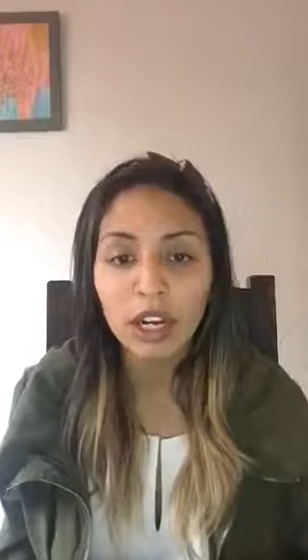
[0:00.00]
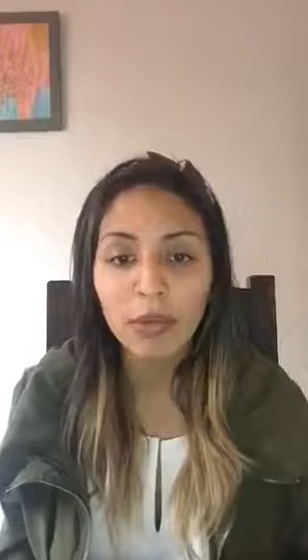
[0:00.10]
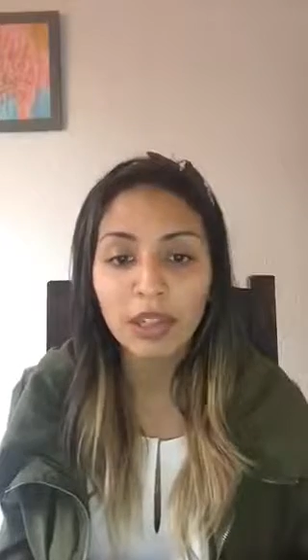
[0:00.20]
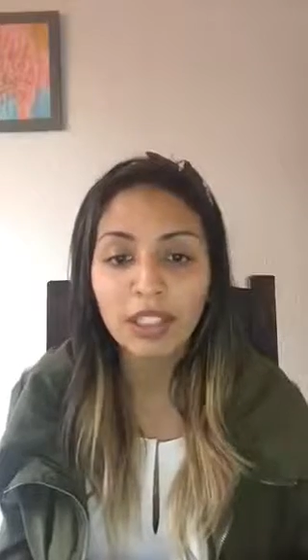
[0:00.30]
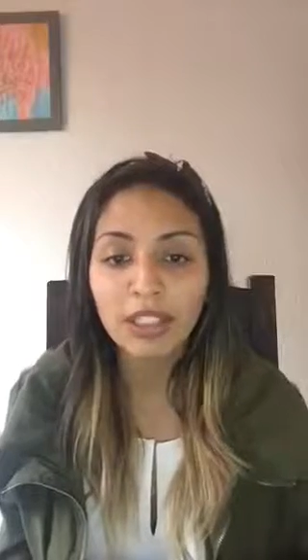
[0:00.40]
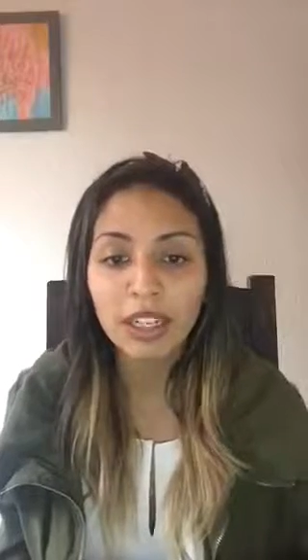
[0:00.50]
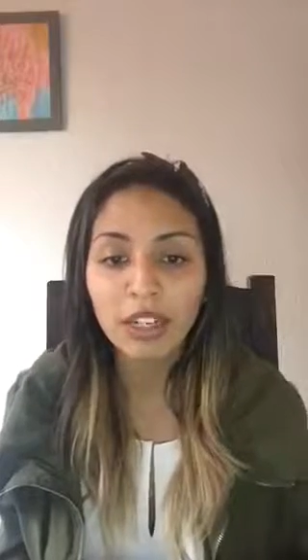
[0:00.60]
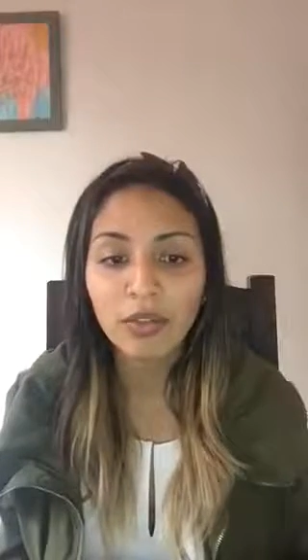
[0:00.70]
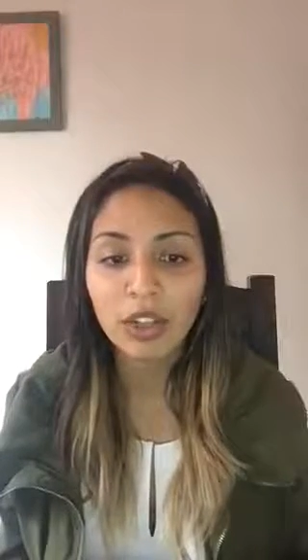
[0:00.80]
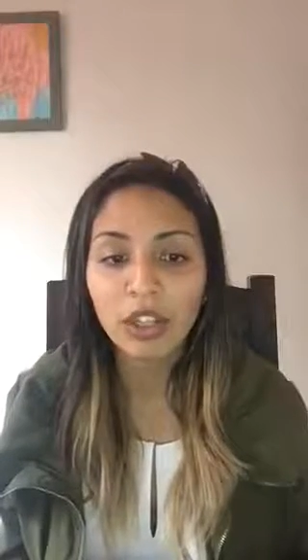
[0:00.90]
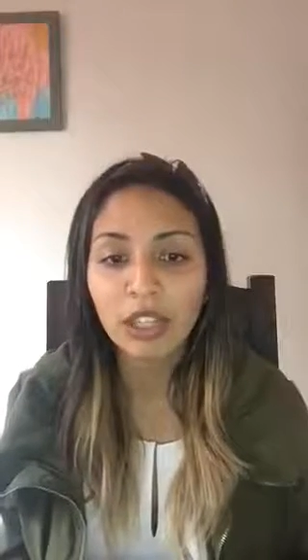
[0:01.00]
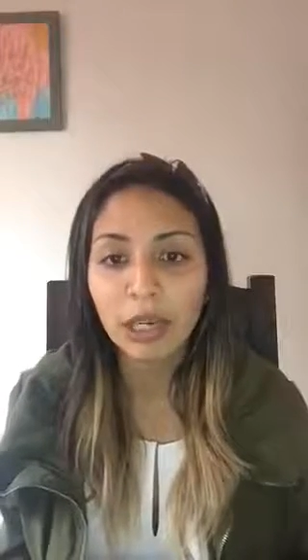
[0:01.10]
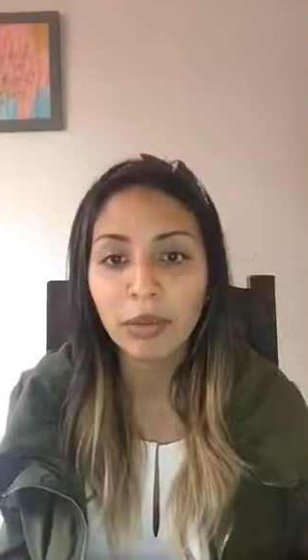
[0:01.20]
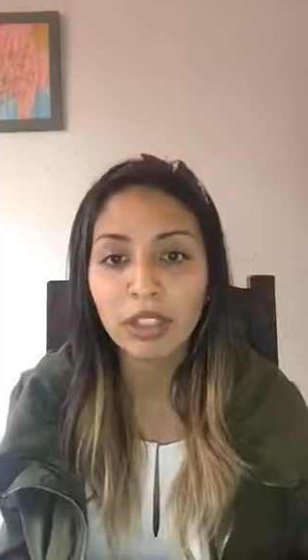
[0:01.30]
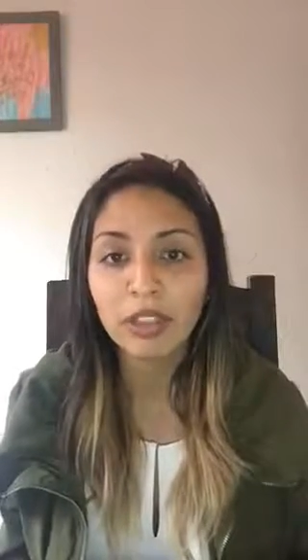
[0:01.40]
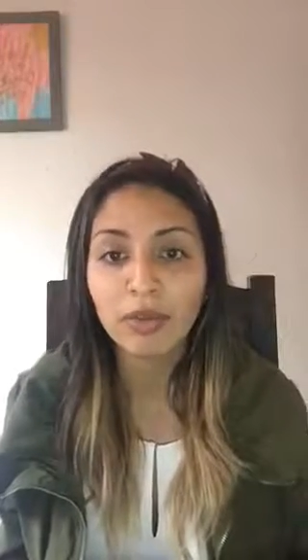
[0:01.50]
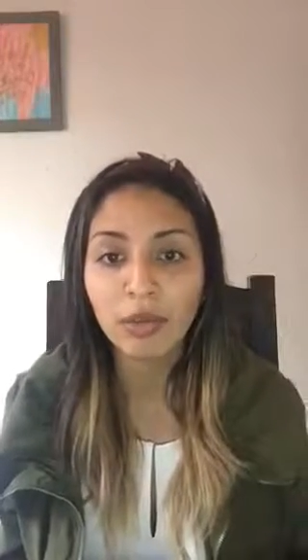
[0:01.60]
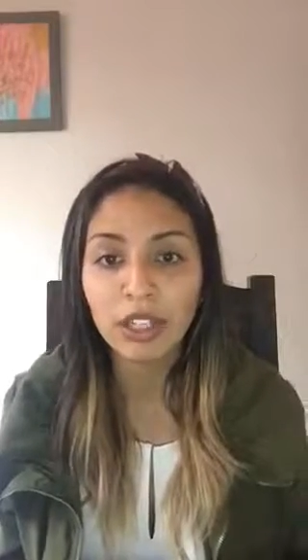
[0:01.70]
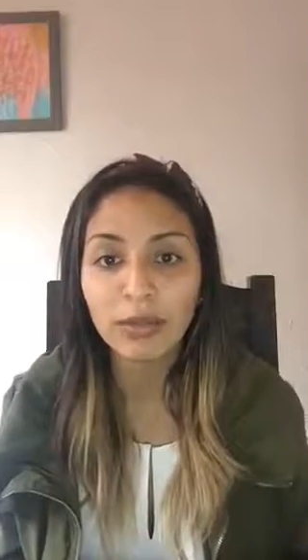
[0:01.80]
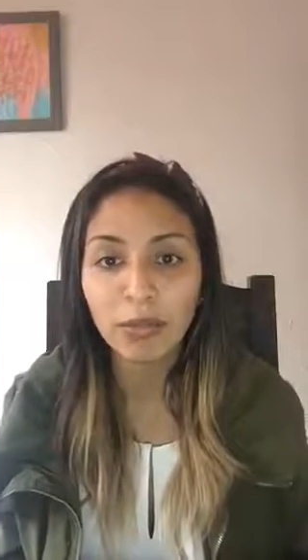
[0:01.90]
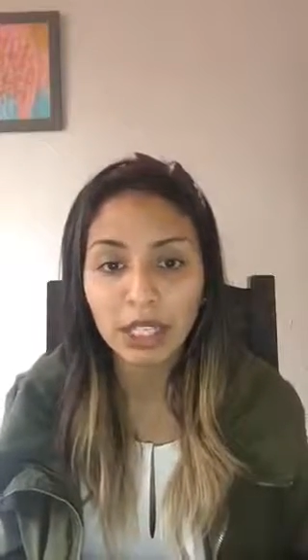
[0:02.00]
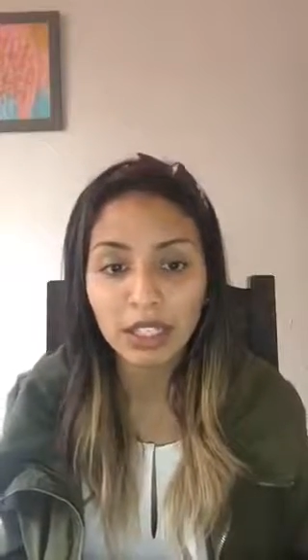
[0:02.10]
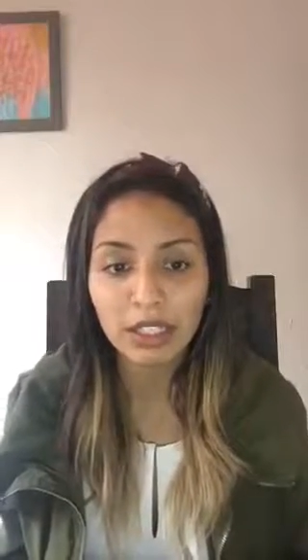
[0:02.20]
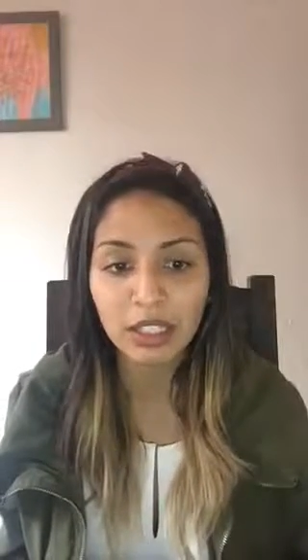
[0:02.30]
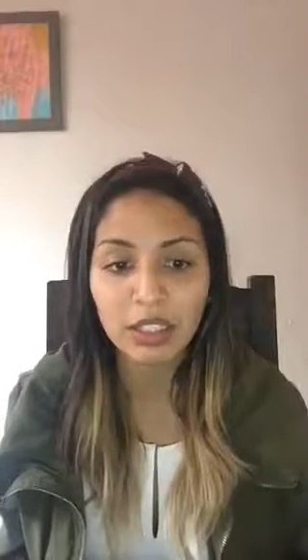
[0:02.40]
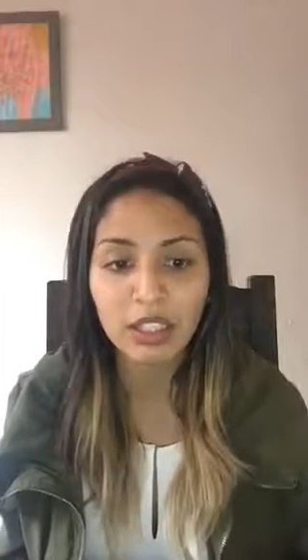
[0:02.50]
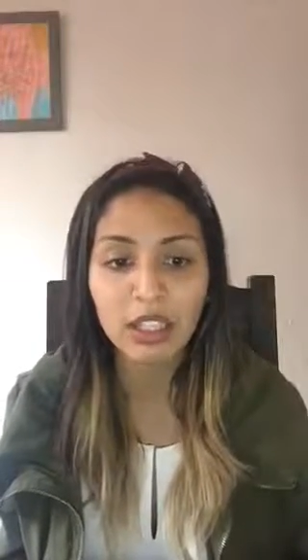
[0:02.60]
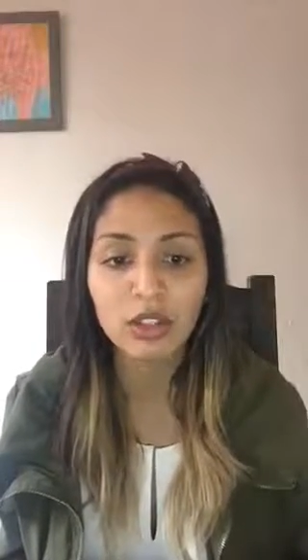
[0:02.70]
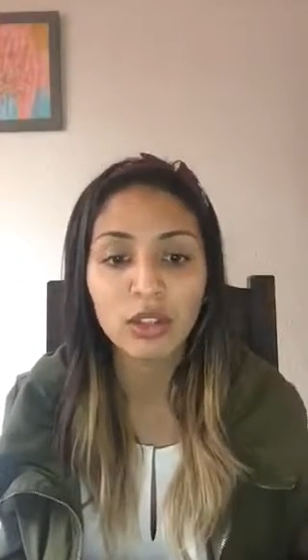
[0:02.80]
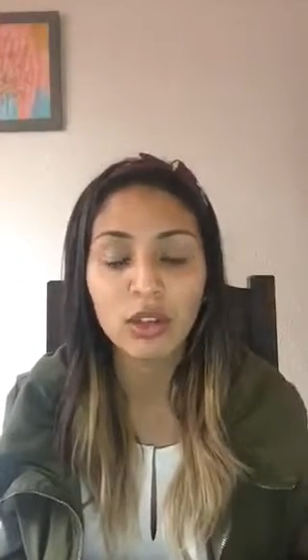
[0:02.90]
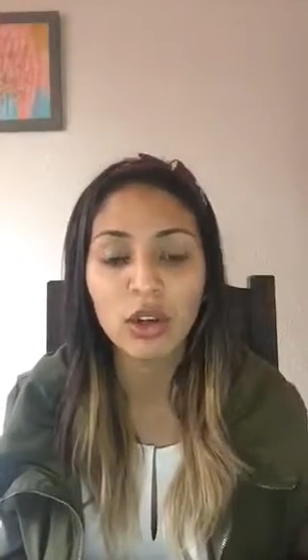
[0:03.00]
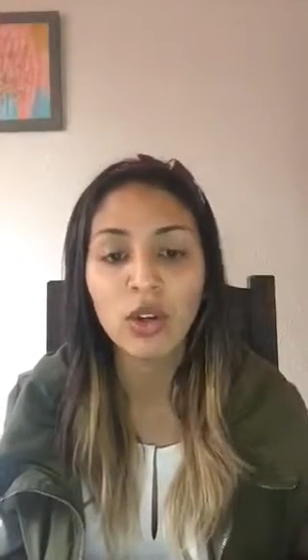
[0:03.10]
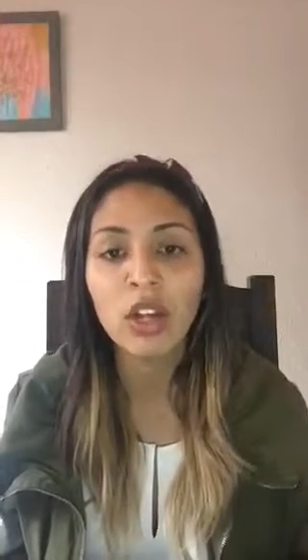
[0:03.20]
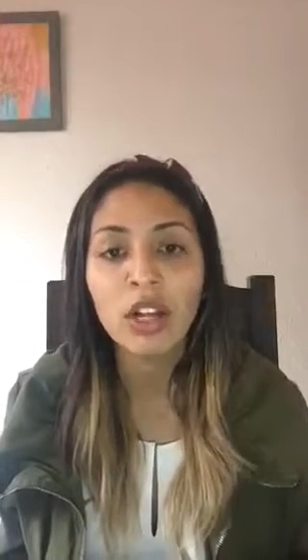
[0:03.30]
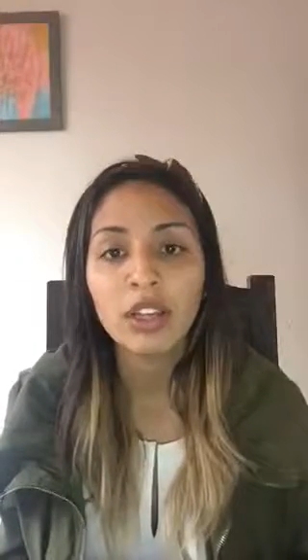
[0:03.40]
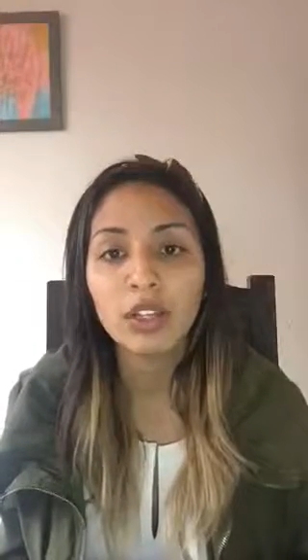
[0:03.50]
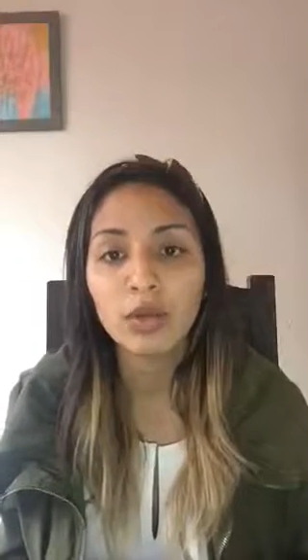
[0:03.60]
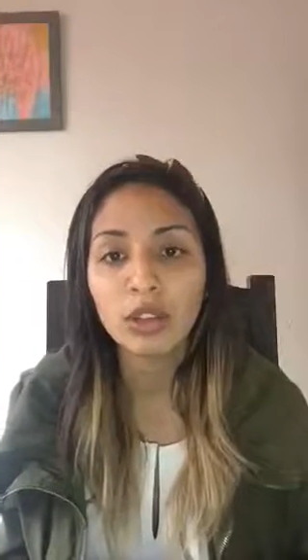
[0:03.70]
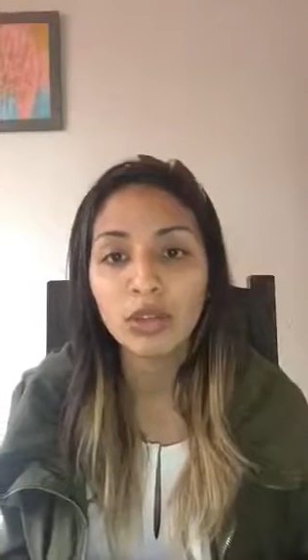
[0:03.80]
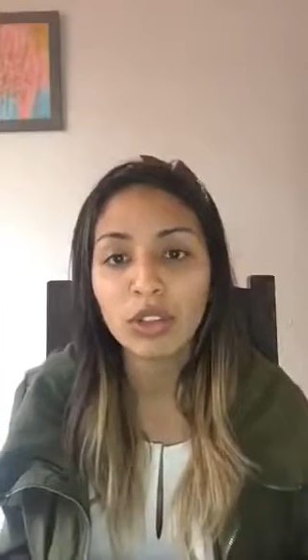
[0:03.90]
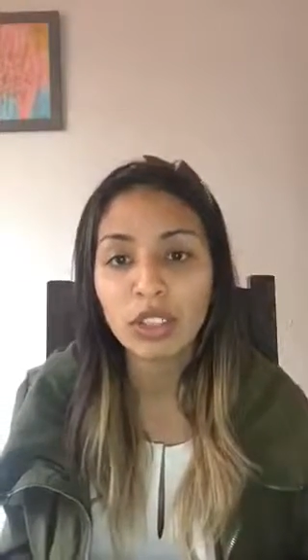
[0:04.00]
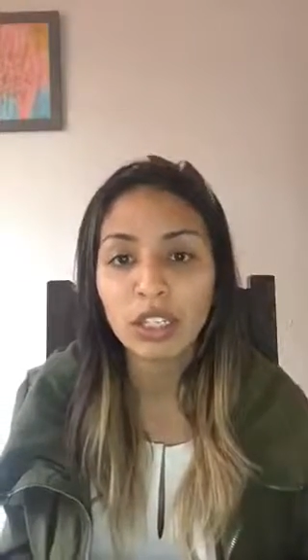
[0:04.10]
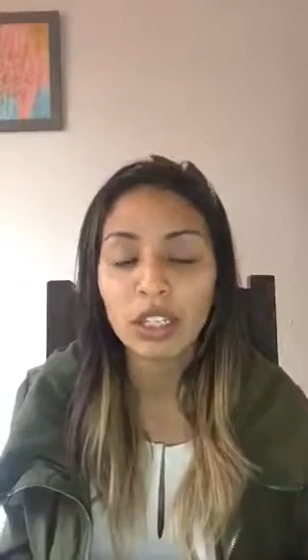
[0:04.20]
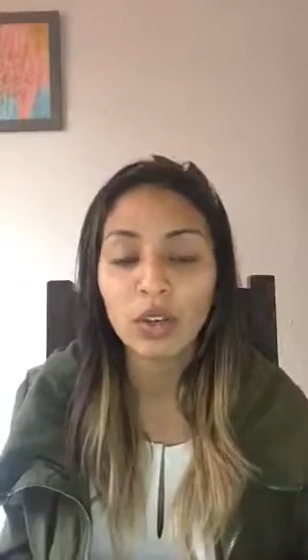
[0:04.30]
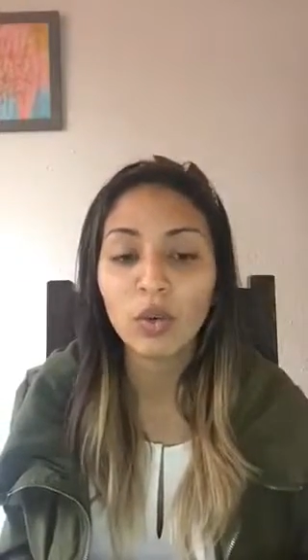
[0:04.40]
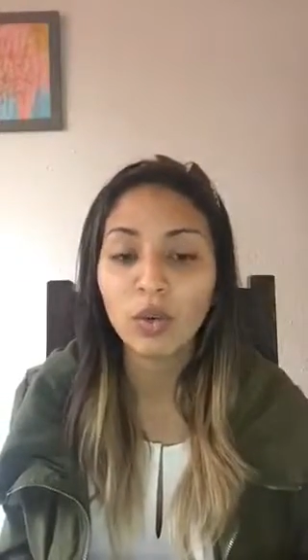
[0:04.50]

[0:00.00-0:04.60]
but is designed for collaborative written pieces. And so this is where students can